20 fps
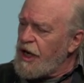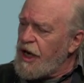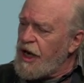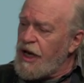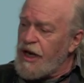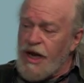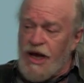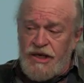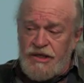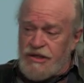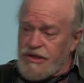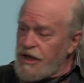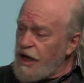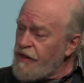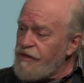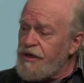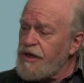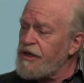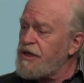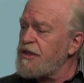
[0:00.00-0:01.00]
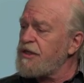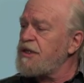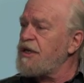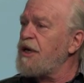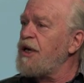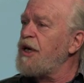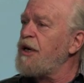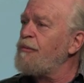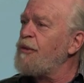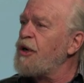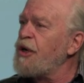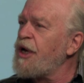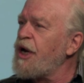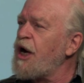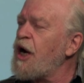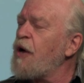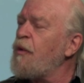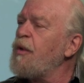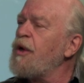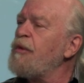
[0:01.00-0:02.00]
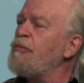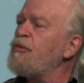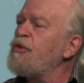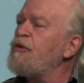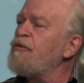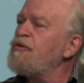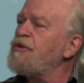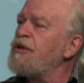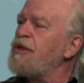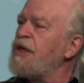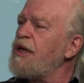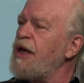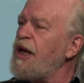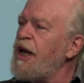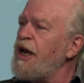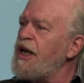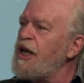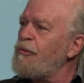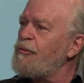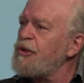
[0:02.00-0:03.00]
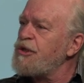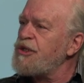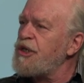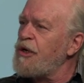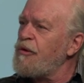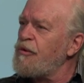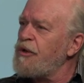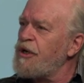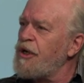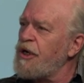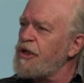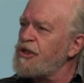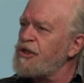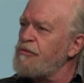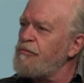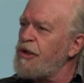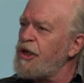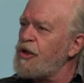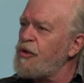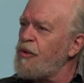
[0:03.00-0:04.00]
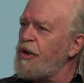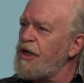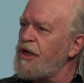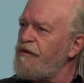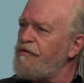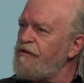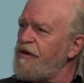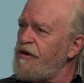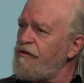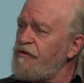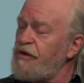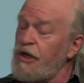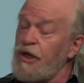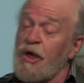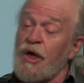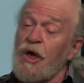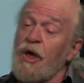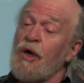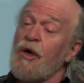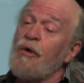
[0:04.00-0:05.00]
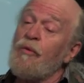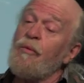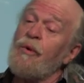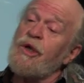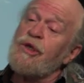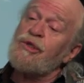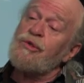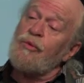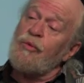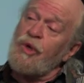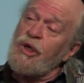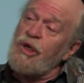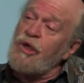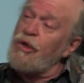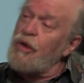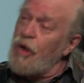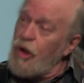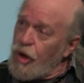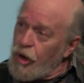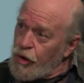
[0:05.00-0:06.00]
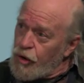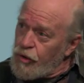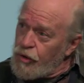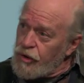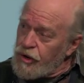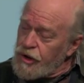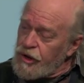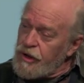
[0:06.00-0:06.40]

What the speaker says: and has nothing to say about how we move to the 80% reduction by 2050, which we know